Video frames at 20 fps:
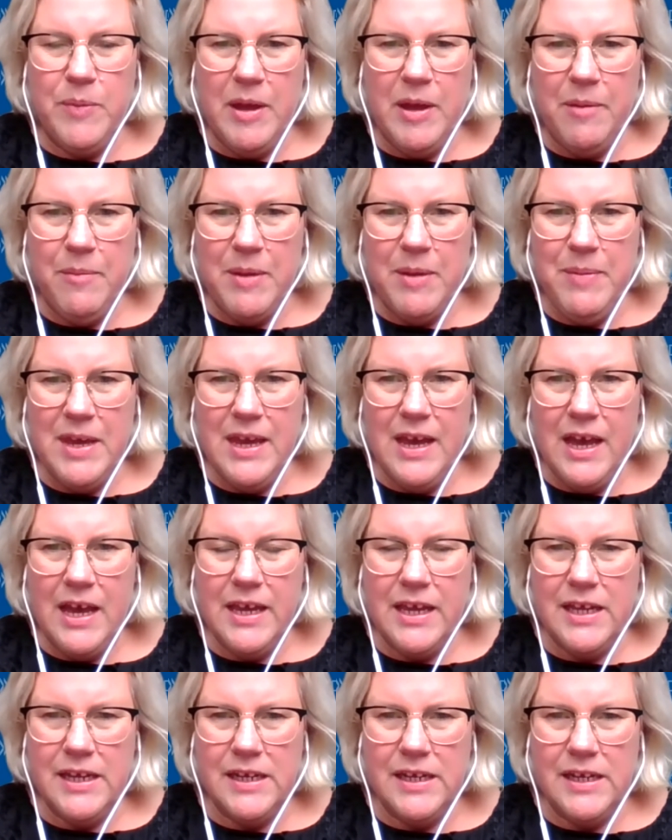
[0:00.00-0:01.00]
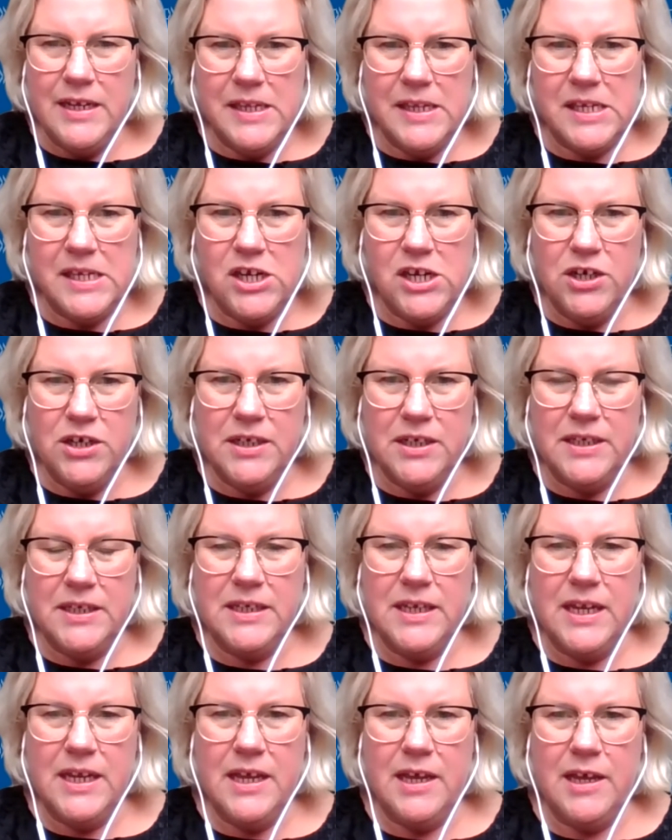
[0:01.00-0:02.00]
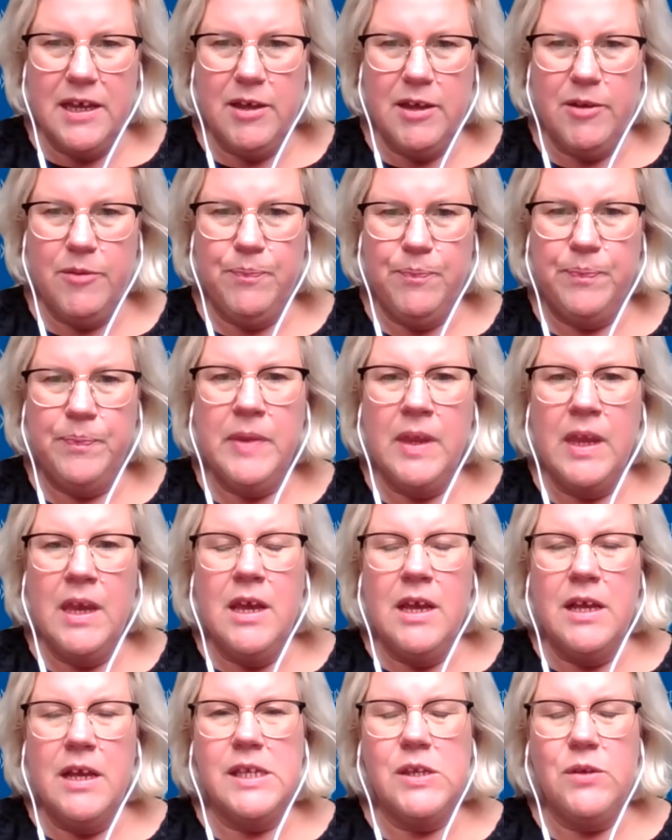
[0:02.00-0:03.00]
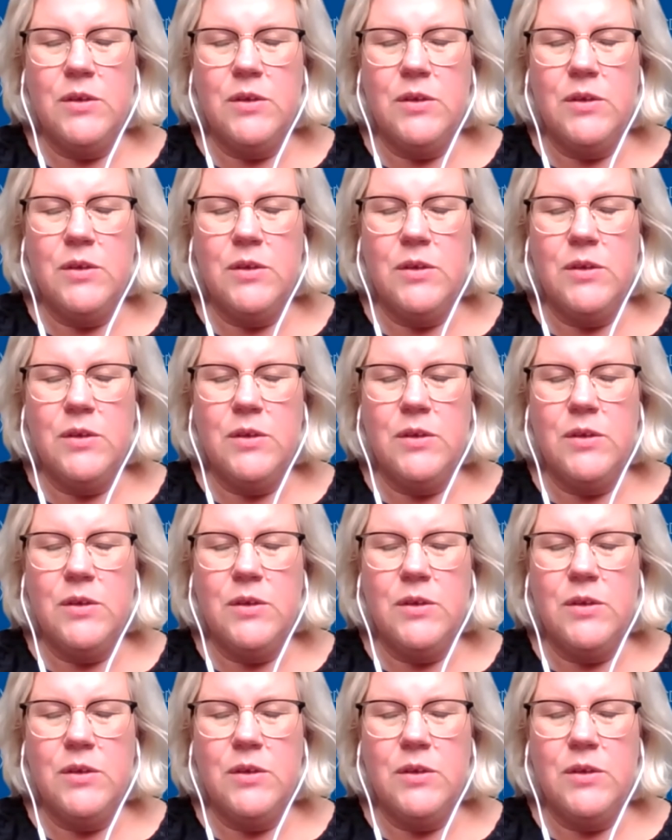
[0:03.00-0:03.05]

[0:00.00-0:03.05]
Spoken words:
Maybe I can start. So